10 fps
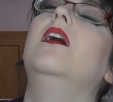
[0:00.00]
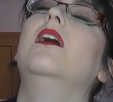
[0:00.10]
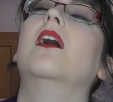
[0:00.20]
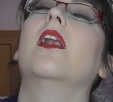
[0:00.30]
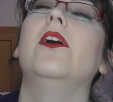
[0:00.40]

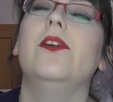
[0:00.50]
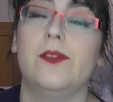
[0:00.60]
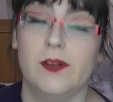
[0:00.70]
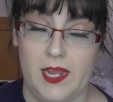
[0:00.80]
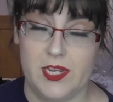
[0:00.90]

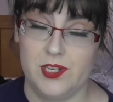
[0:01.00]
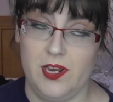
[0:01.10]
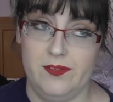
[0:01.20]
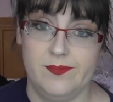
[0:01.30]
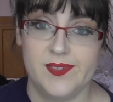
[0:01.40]
glue, lash
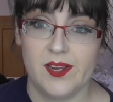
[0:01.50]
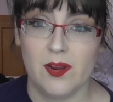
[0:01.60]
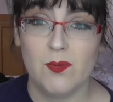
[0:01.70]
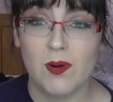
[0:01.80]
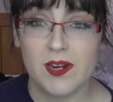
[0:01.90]
glue.
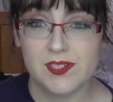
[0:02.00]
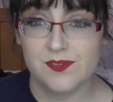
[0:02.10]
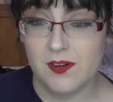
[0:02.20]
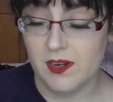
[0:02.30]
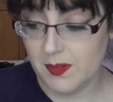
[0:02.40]
Sorry, words are
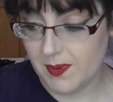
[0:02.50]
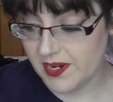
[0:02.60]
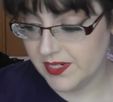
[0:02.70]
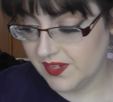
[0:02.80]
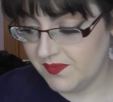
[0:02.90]
falling
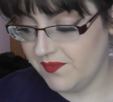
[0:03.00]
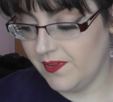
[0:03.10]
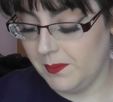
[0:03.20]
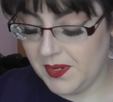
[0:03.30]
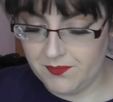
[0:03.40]
apart. I've been
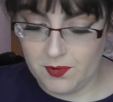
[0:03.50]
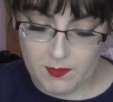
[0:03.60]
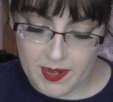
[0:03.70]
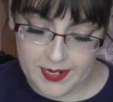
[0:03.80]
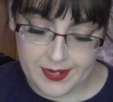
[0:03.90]
filming for a
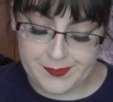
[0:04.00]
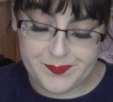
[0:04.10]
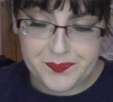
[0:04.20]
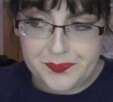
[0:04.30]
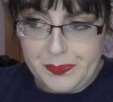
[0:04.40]
while now,
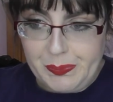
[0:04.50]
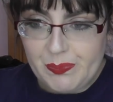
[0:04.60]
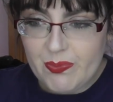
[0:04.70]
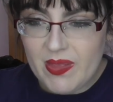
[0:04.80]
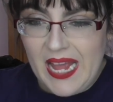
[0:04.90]

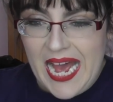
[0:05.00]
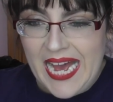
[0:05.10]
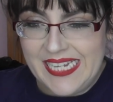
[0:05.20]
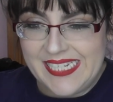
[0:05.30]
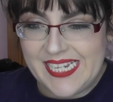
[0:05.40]

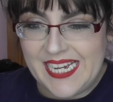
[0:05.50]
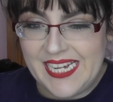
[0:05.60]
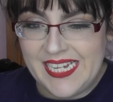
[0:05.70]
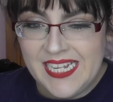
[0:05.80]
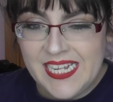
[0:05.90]
and
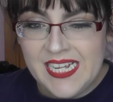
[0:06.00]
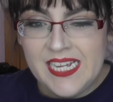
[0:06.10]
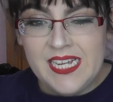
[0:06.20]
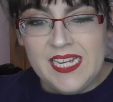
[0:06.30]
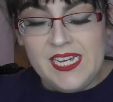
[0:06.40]

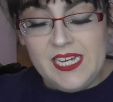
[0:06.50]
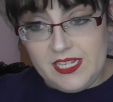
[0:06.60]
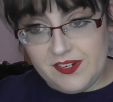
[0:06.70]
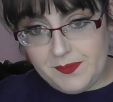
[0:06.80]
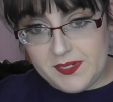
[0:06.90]

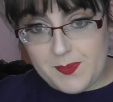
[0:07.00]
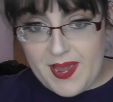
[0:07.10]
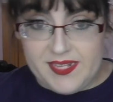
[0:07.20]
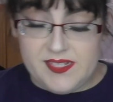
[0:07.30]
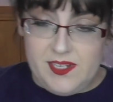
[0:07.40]
there have been
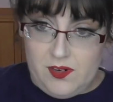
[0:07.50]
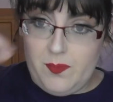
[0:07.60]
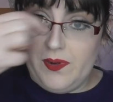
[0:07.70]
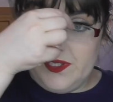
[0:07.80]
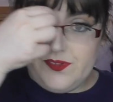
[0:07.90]
debates, you know,
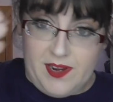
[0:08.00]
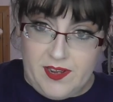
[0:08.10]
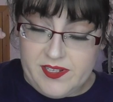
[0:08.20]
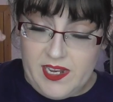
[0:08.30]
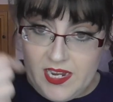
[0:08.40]
put it straight
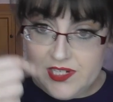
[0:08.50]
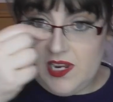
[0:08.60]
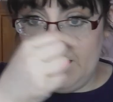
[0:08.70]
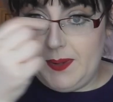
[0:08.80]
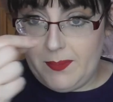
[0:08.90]
onto the lash
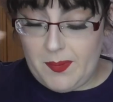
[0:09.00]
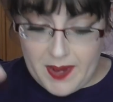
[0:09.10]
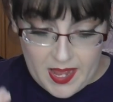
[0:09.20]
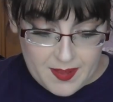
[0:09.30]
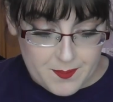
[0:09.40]
line, blah, blah,
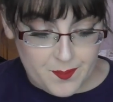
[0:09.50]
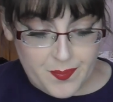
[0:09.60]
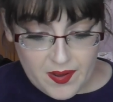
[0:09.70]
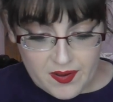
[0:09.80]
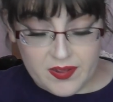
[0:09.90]
blah.
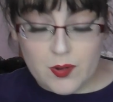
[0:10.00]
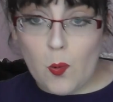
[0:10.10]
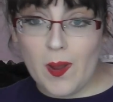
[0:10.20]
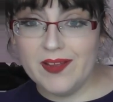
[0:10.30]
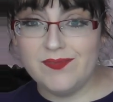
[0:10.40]
But
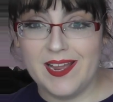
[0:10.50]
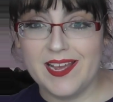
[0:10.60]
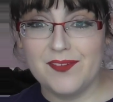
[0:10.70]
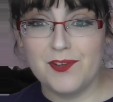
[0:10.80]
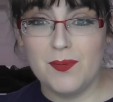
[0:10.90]
Quick Flick
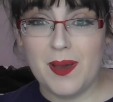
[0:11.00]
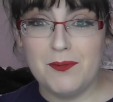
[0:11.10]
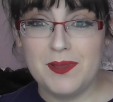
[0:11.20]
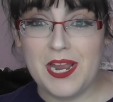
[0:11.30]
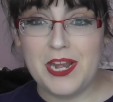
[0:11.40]
have come out
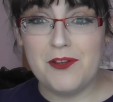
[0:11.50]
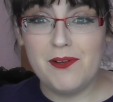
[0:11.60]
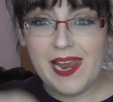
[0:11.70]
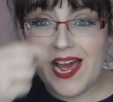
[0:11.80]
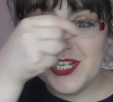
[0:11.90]
with a new
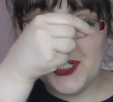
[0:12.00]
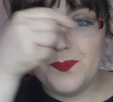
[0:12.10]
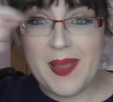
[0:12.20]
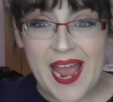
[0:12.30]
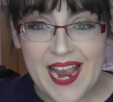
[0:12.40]
lash
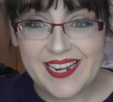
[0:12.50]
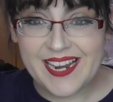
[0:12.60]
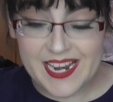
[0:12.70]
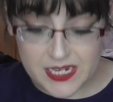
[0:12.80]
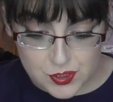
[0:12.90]
pen.
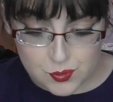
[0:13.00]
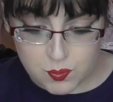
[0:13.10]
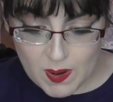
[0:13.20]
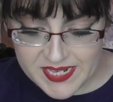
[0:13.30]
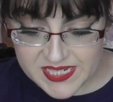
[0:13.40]
It is
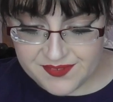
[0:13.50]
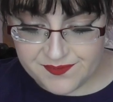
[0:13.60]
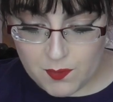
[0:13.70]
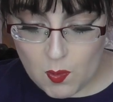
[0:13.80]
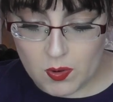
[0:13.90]

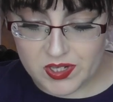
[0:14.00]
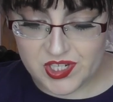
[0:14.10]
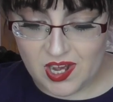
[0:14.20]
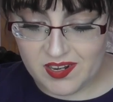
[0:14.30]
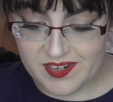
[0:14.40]

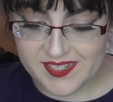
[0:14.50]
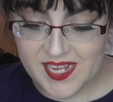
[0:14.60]
$24.